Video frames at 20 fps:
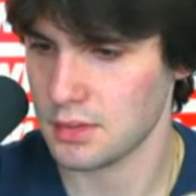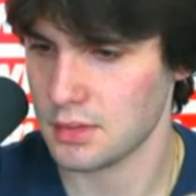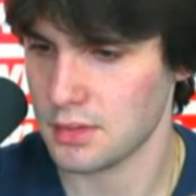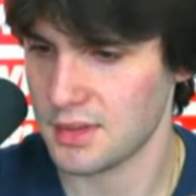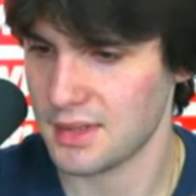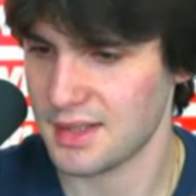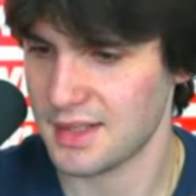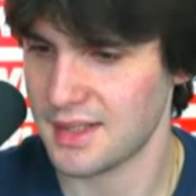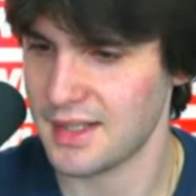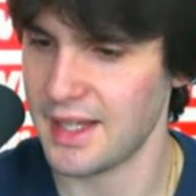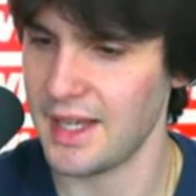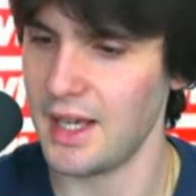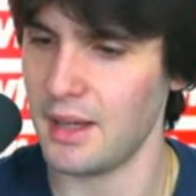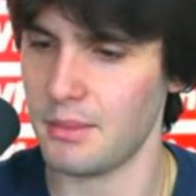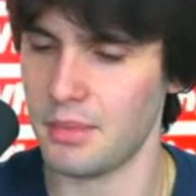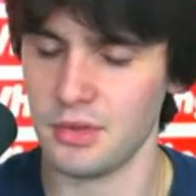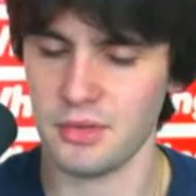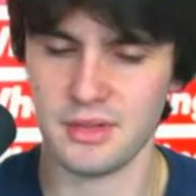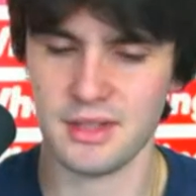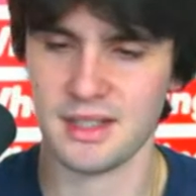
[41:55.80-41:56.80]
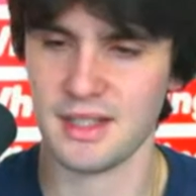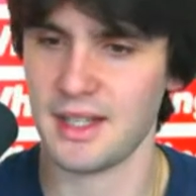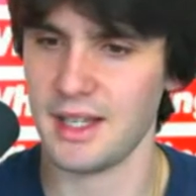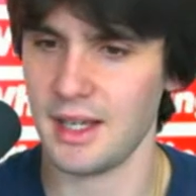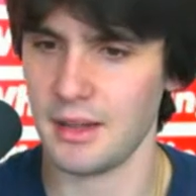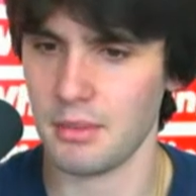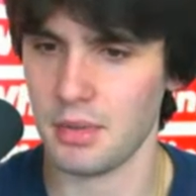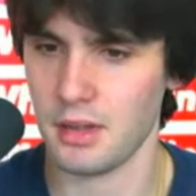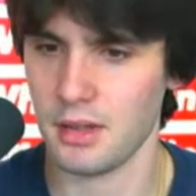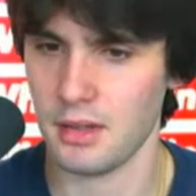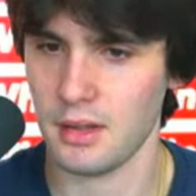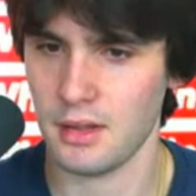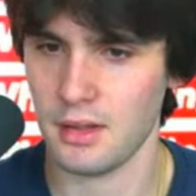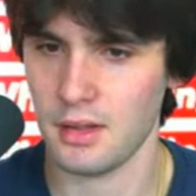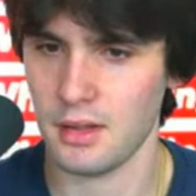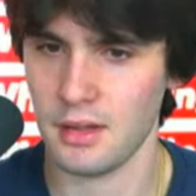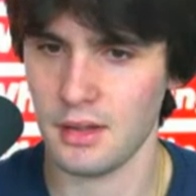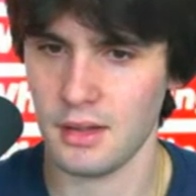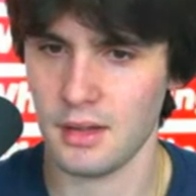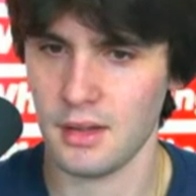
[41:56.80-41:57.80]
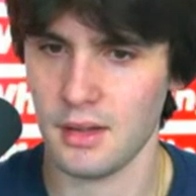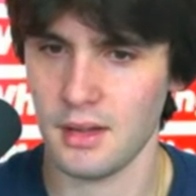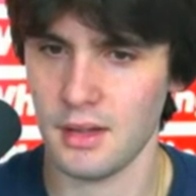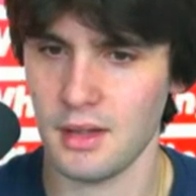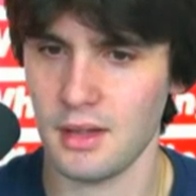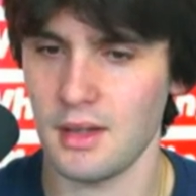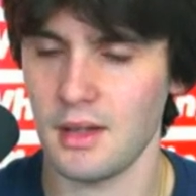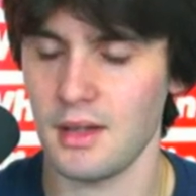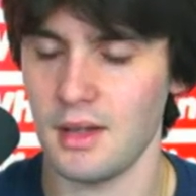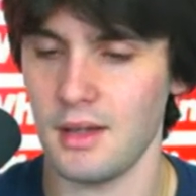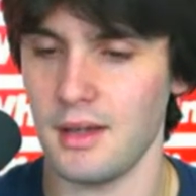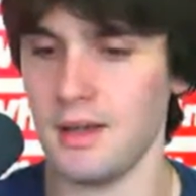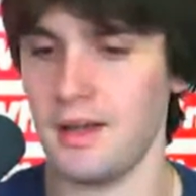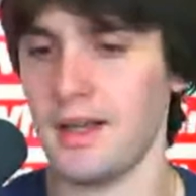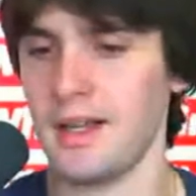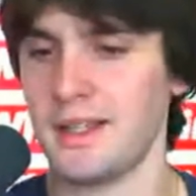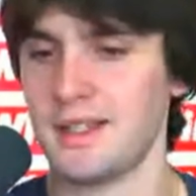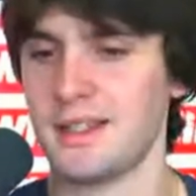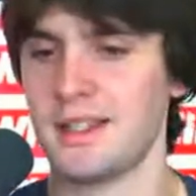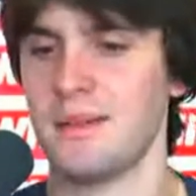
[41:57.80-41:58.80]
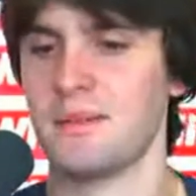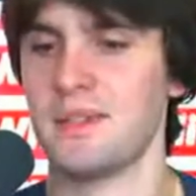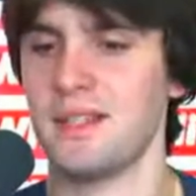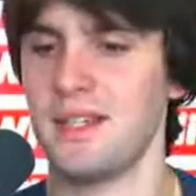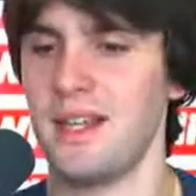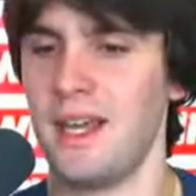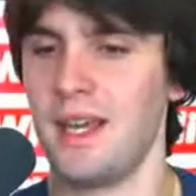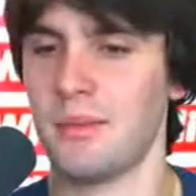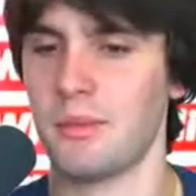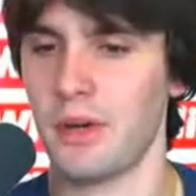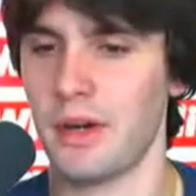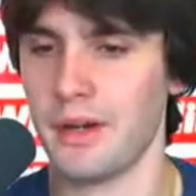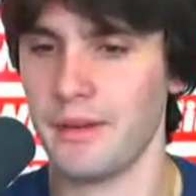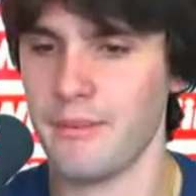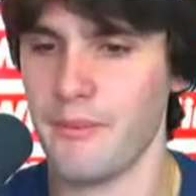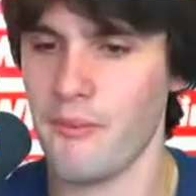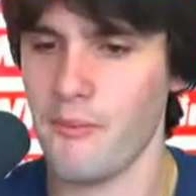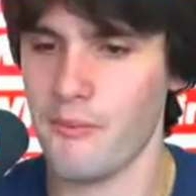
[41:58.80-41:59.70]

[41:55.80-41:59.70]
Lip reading: Skip. Who's Skip? I guess Skip's a name, right?